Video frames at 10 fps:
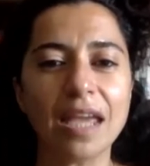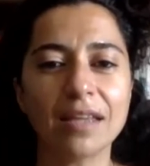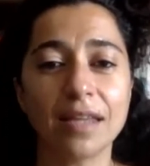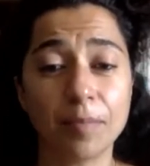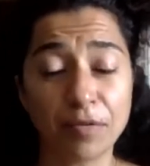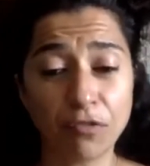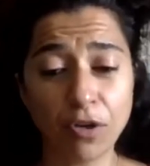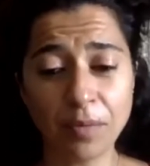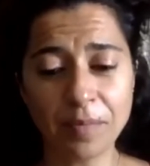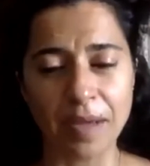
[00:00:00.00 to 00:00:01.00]
they
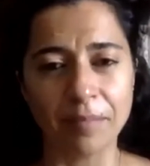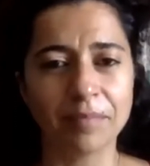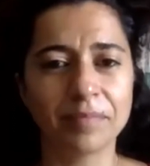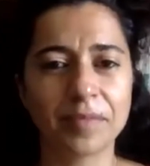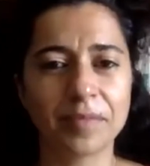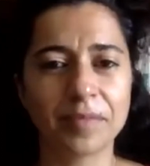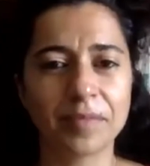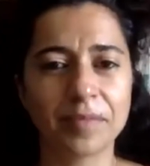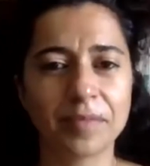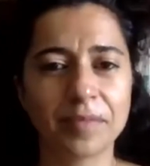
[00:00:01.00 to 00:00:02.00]
perform them. They
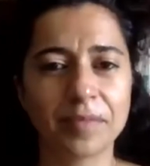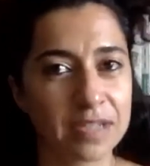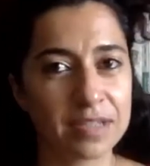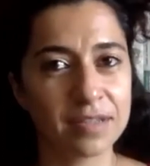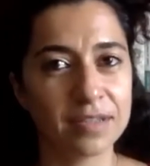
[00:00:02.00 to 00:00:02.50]
do very, very serious